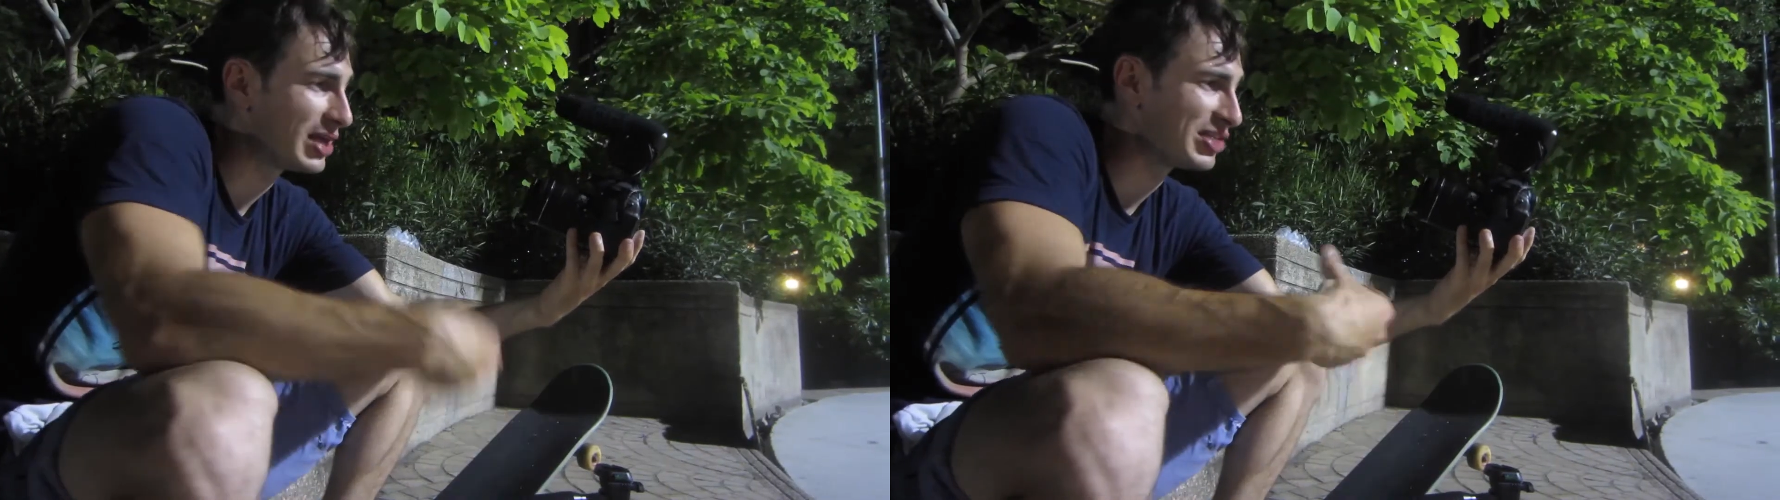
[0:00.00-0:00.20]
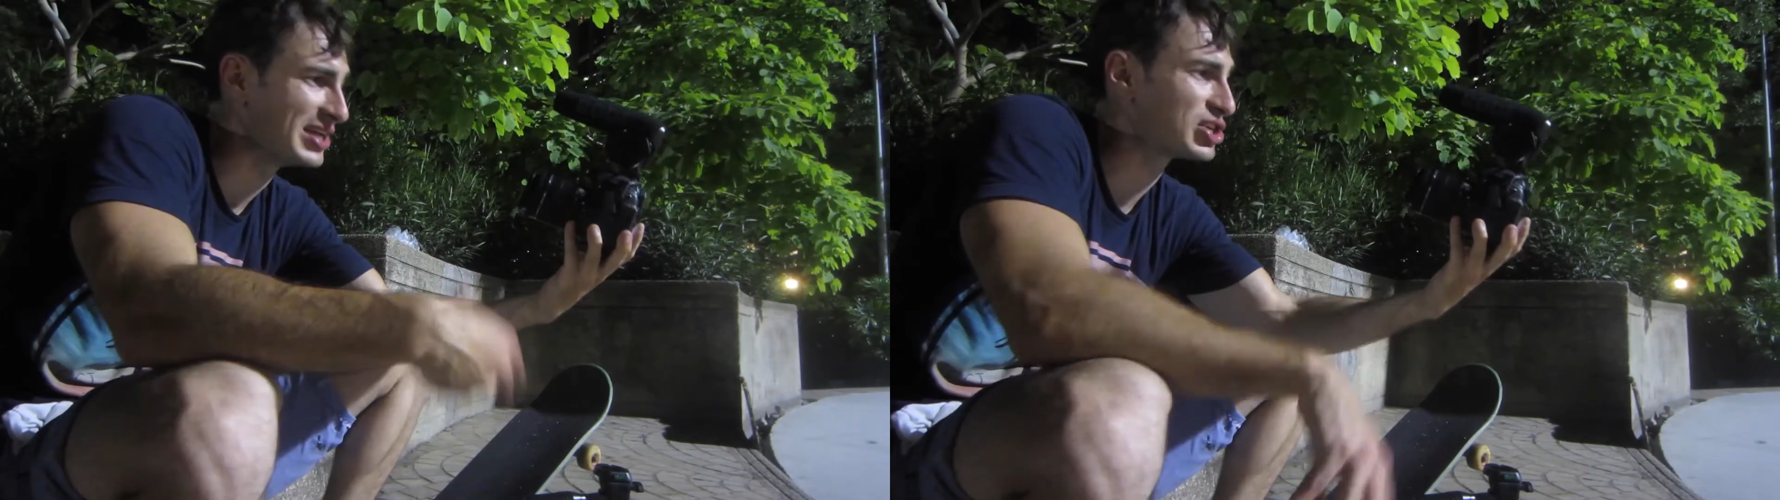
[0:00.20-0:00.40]

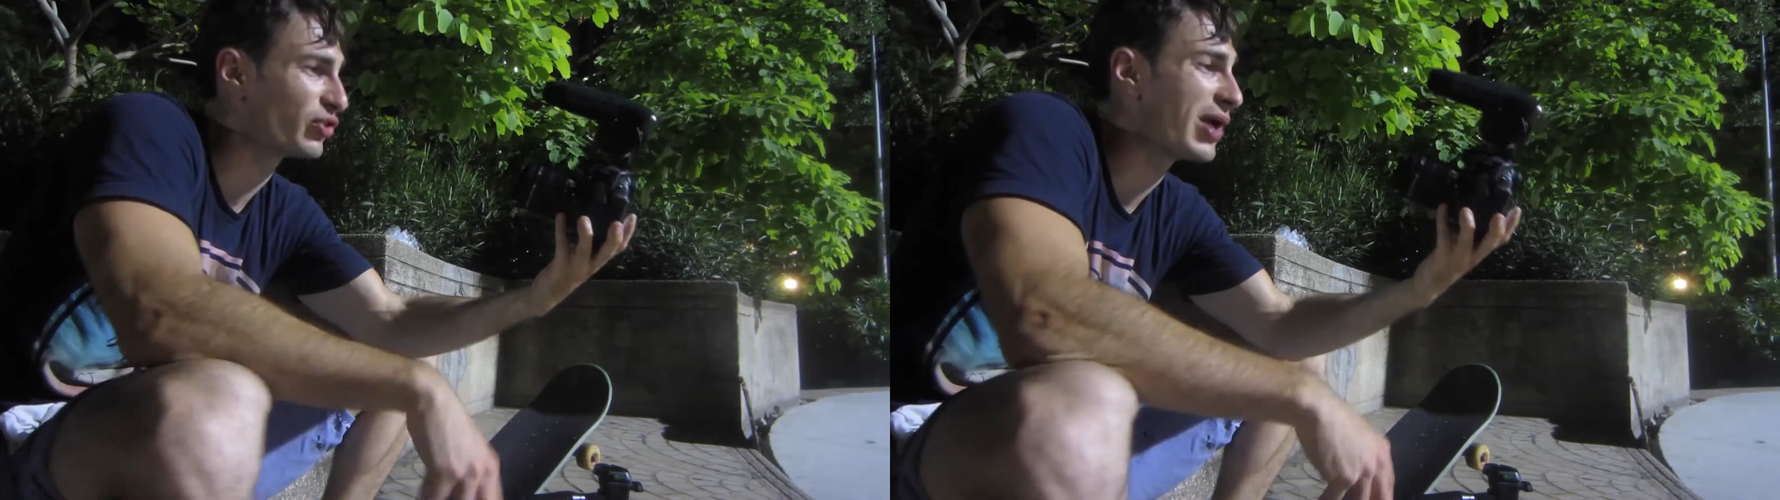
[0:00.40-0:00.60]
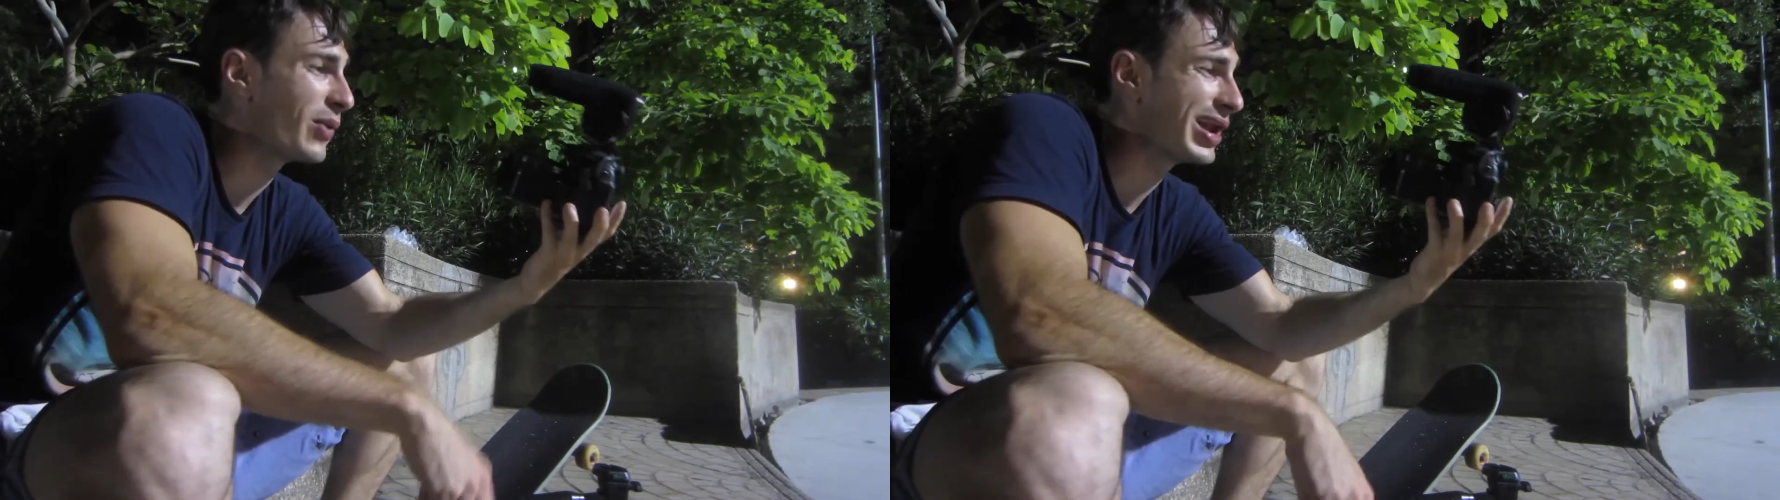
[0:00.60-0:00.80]
I think it's a
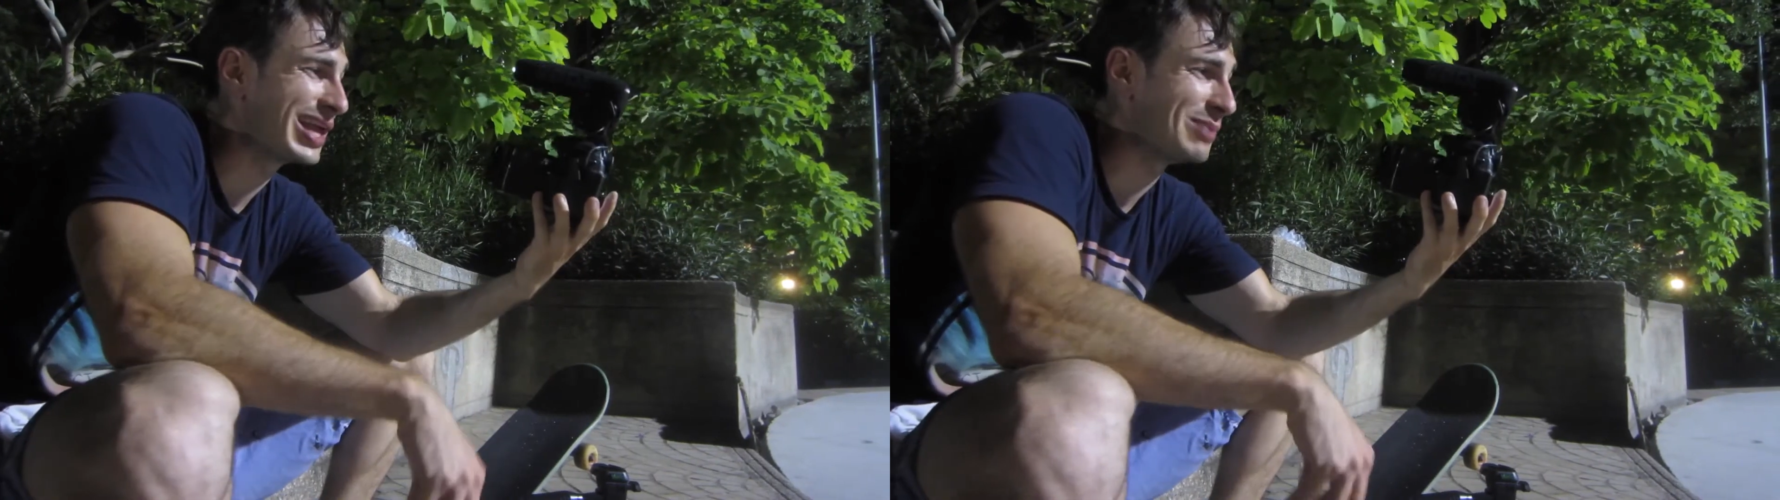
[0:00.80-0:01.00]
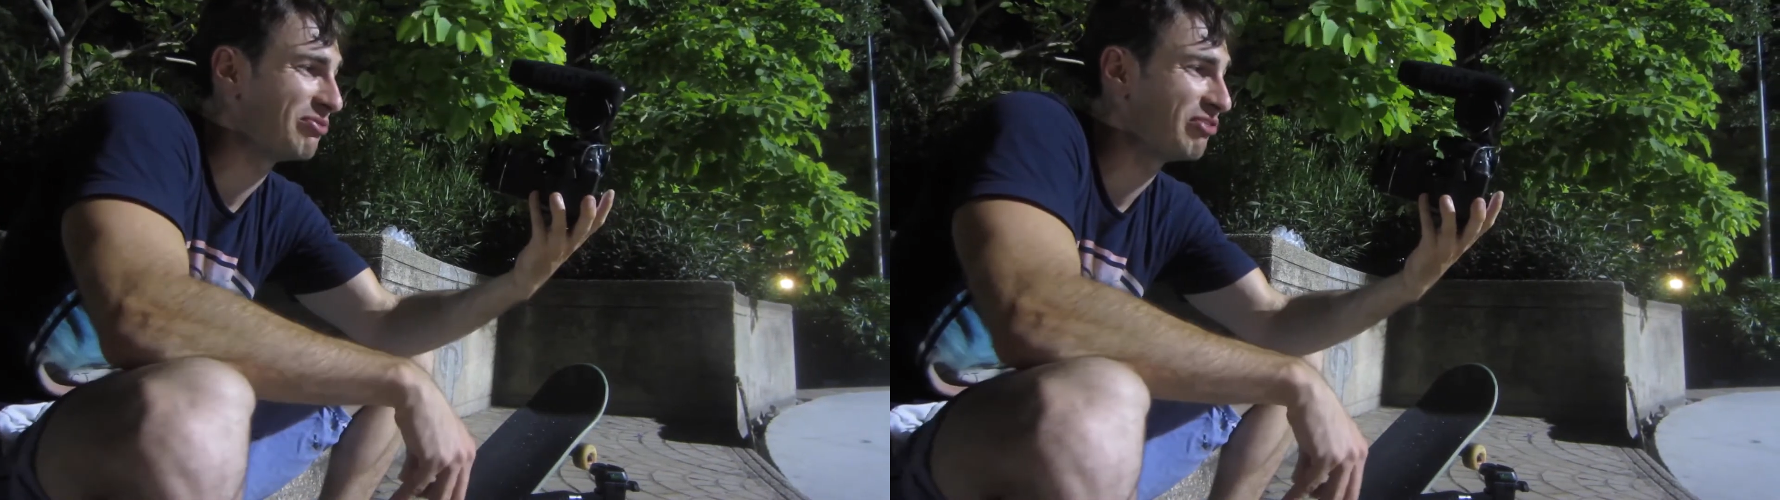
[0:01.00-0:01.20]
great way to
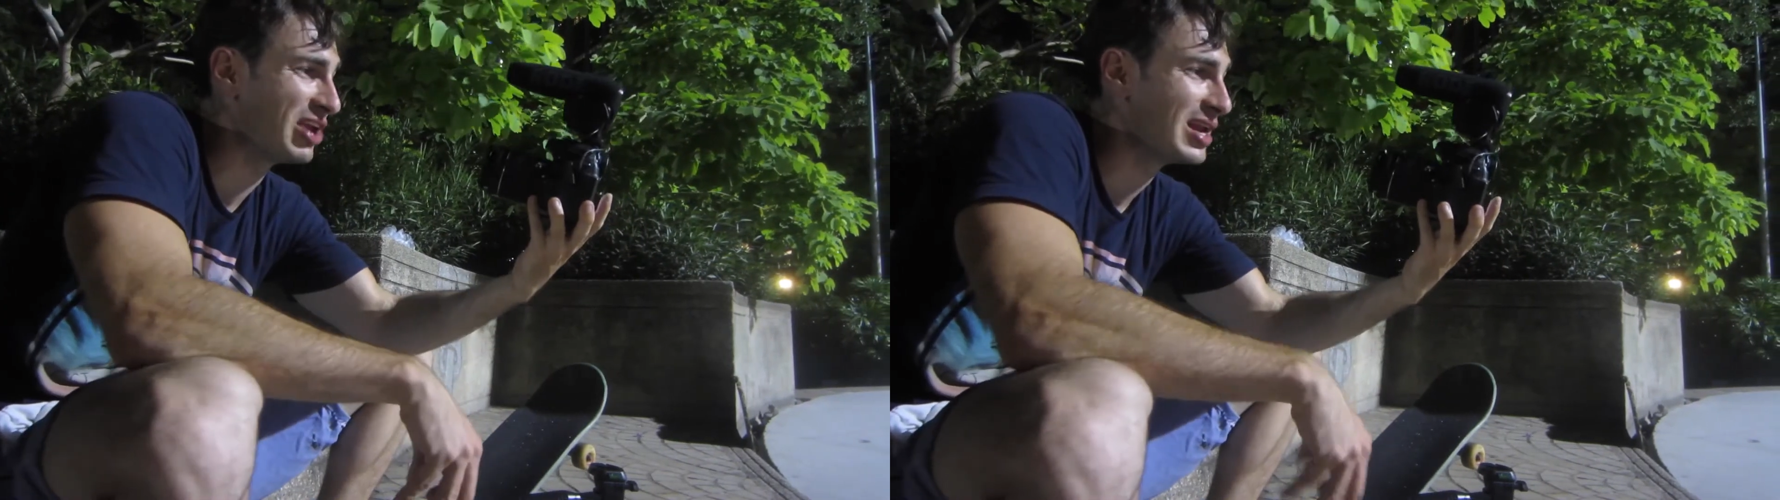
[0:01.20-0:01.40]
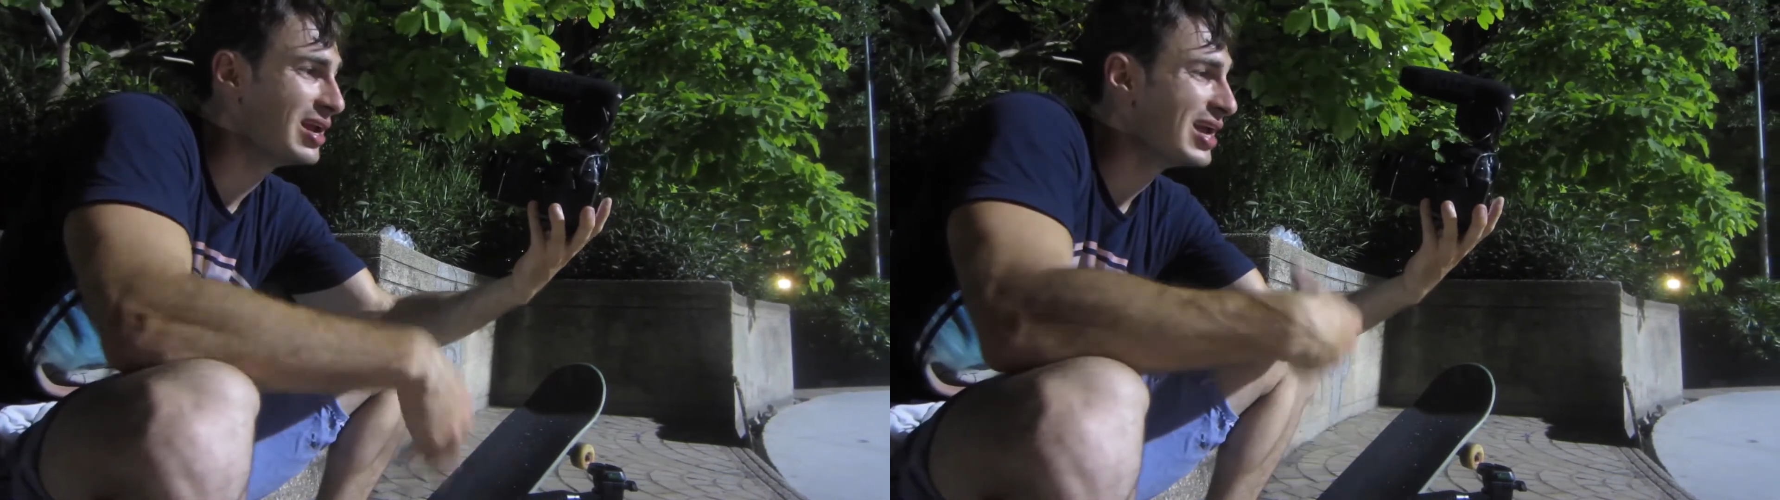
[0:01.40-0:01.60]
keep fit.